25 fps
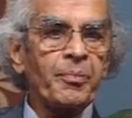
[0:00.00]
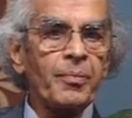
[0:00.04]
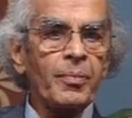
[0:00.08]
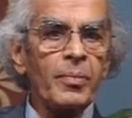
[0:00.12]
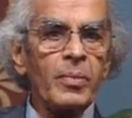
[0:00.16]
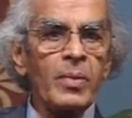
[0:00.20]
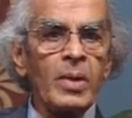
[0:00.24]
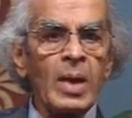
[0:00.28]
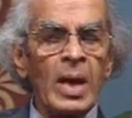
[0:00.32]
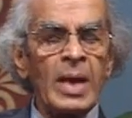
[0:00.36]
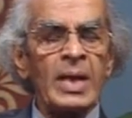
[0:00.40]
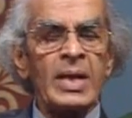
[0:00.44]

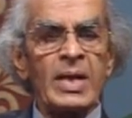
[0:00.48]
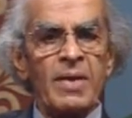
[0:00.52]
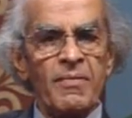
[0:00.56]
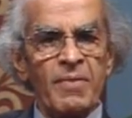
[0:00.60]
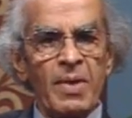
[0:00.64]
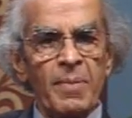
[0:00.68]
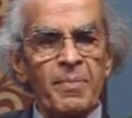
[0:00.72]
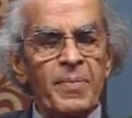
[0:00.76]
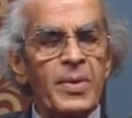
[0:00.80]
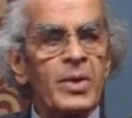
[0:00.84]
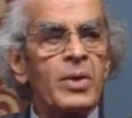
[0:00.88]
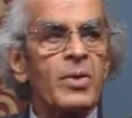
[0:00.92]
and
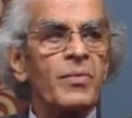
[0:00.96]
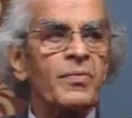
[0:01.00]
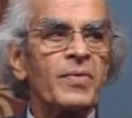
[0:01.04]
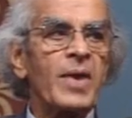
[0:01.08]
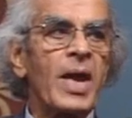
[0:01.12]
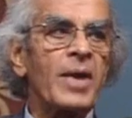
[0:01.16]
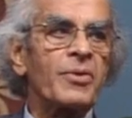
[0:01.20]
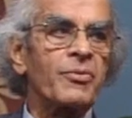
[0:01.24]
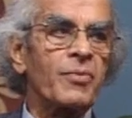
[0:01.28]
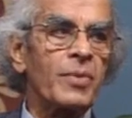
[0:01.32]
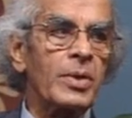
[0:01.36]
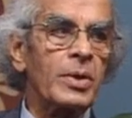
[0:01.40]
development of
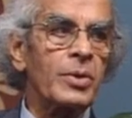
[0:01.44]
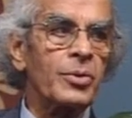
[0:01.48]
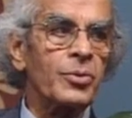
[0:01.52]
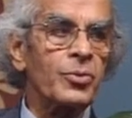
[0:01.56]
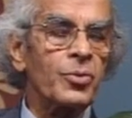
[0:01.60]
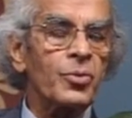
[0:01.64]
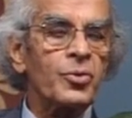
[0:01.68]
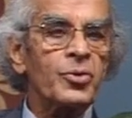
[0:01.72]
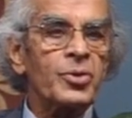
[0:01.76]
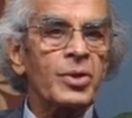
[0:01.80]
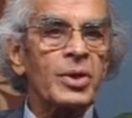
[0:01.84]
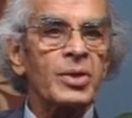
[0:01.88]
natural
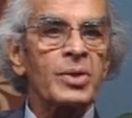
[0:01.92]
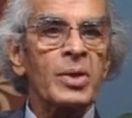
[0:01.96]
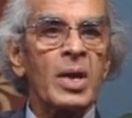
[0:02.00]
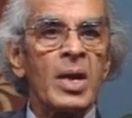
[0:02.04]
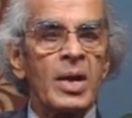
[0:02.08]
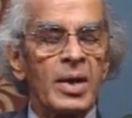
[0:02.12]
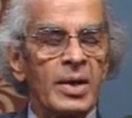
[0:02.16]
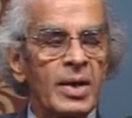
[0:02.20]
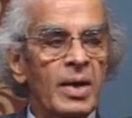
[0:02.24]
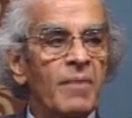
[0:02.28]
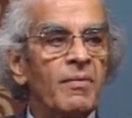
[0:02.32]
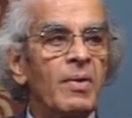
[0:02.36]
resources,
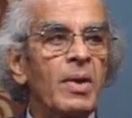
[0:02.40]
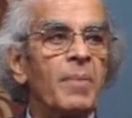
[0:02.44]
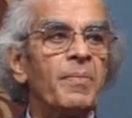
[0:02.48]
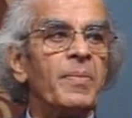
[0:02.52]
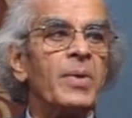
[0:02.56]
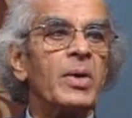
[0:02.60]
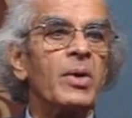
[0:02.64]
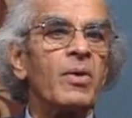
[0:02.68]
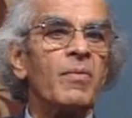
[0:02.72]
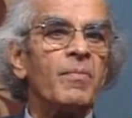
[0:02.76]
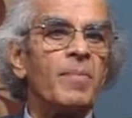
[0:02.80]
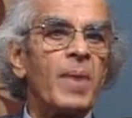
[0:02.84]

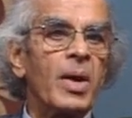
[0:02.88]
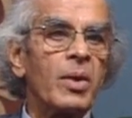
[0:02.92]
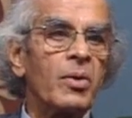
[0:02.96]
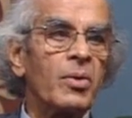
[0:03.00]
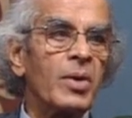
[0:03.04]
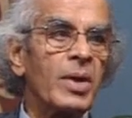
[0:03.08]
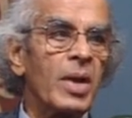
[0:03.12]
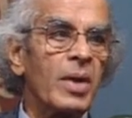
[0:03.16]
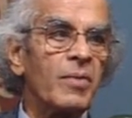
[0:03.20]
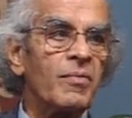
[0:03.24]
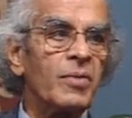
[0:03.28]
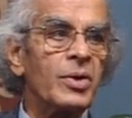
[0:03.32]
development of
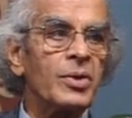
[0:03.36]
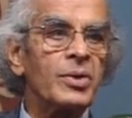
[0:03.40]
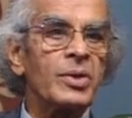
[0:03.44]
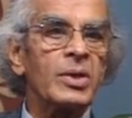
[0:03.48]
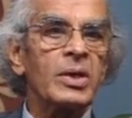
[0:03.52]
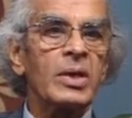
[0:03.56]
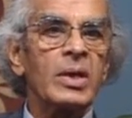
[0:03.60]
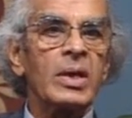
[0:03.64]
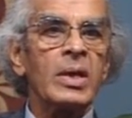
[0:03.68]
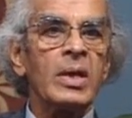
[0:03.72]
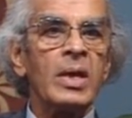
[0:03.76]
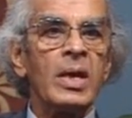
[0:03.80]

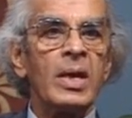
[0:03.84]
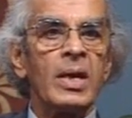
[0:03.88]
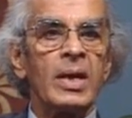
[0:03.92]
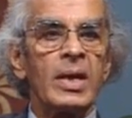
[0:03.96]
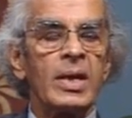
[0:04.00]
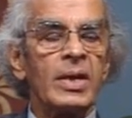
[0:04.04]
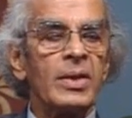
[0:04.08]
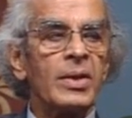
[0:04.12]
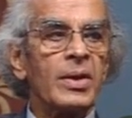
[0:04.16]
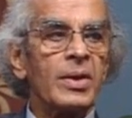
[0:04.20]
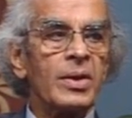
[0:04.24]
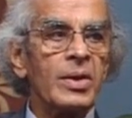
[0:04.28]
biodiversity
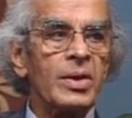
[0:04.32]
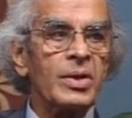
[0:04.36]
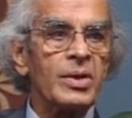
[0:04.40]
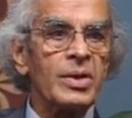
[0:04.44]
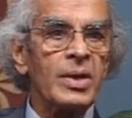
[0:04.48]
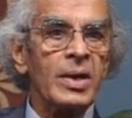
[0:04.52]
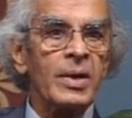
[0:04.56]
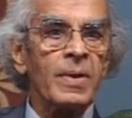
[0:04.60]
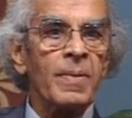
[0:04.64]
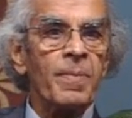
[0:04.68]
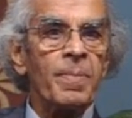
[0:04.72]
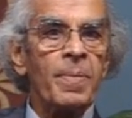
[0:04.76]
in the
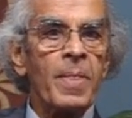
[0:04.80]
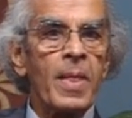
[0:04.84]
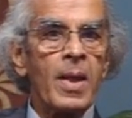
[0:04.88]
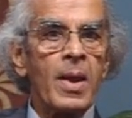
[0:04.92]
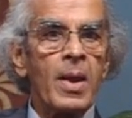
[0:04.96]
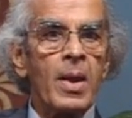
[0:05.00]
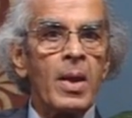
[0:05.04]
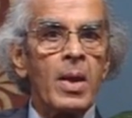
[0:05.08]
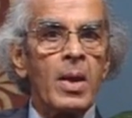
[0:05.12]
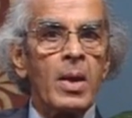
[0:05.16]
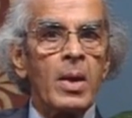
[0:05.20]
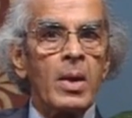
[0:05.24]
region.
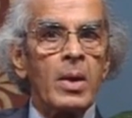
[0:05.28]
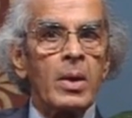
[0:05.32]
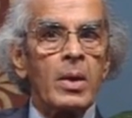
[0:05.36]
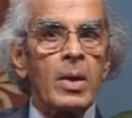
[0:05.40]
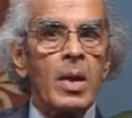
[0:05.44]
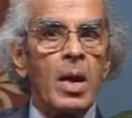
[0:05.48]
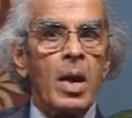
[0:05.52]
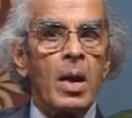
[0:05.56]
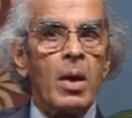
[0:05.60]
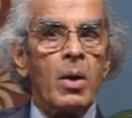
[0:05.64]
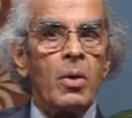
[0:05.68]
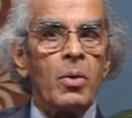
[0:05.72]

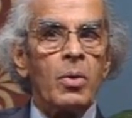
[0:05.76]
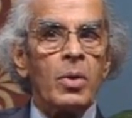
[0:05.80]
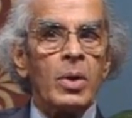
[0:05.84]
Now,